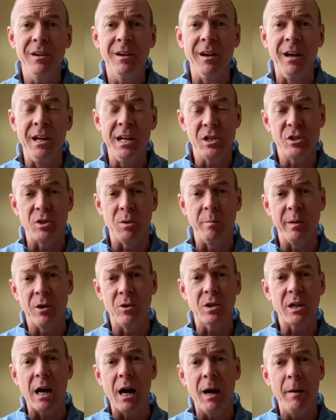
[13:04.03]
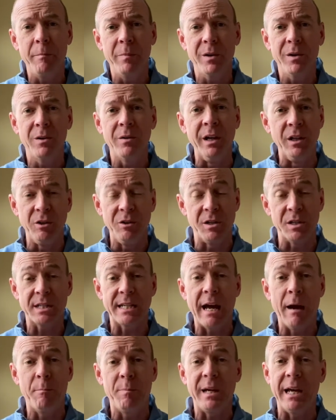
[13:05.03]
an instrumental combo and you just
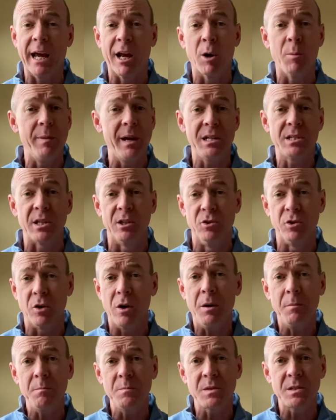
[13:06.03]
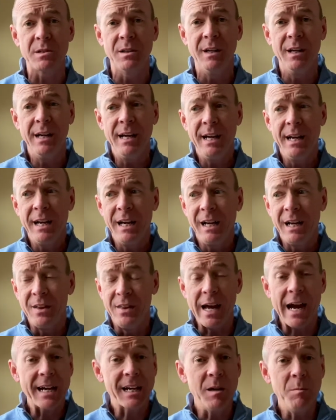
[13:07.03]
have piano, bass, and drums,
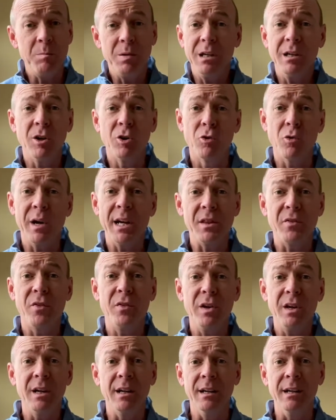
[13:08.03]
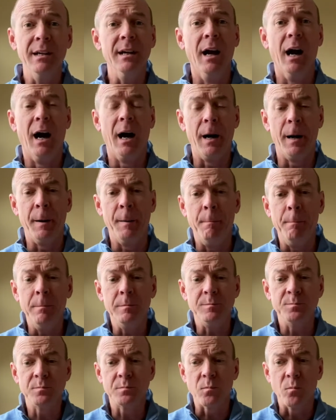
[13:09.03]
that can be a great thing.
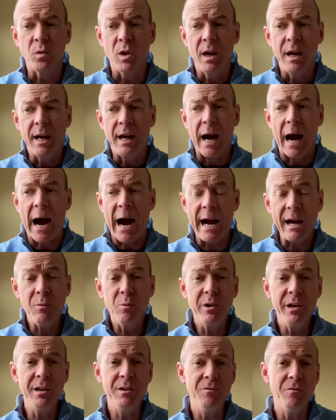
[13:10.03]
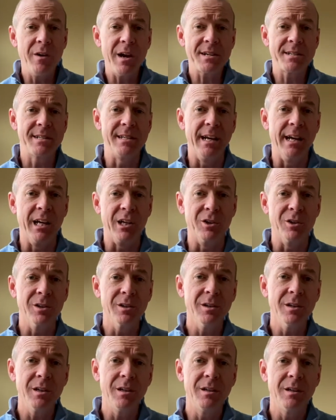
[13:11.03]
I would invest in a
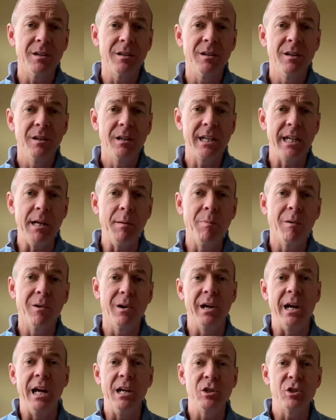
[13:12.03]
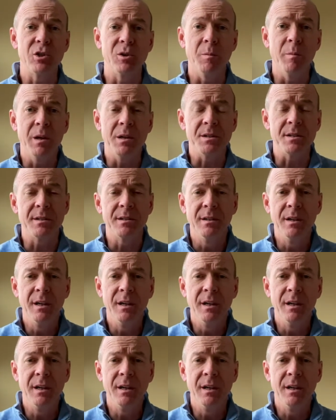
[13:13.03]
good keyboard instrument